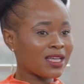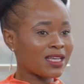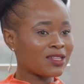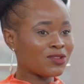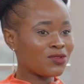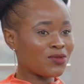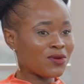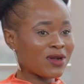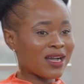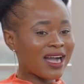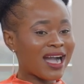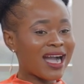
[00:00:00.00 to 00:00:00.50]

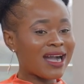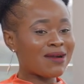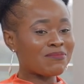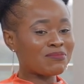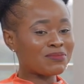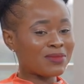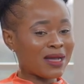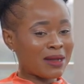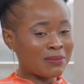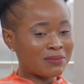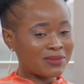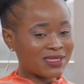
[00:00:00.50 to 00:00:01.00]
look,
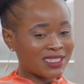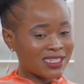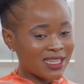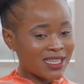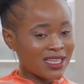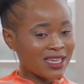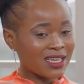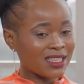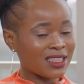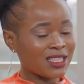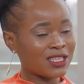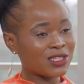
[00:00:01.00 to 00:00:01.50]
I'm, I'm
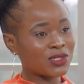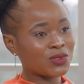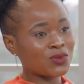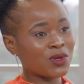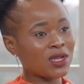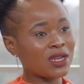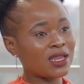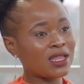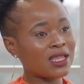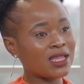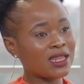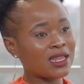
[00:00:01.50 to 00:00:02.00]
taking this
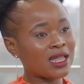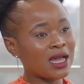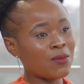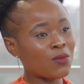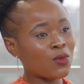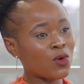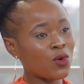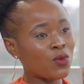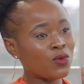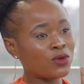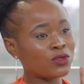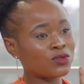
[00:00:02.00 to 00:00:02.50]
one learner,
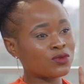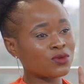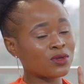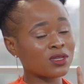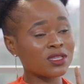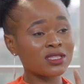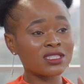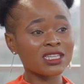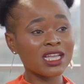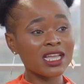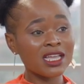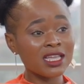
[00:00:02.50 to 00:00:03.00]
I'm going to
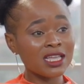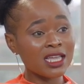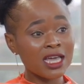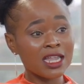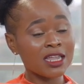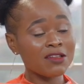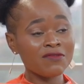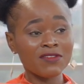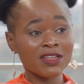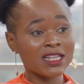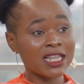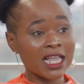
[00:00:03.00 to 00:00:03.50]
take care,
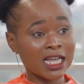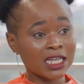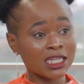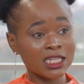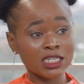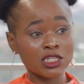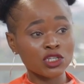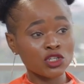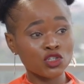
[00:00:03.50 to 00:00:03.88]
even like it,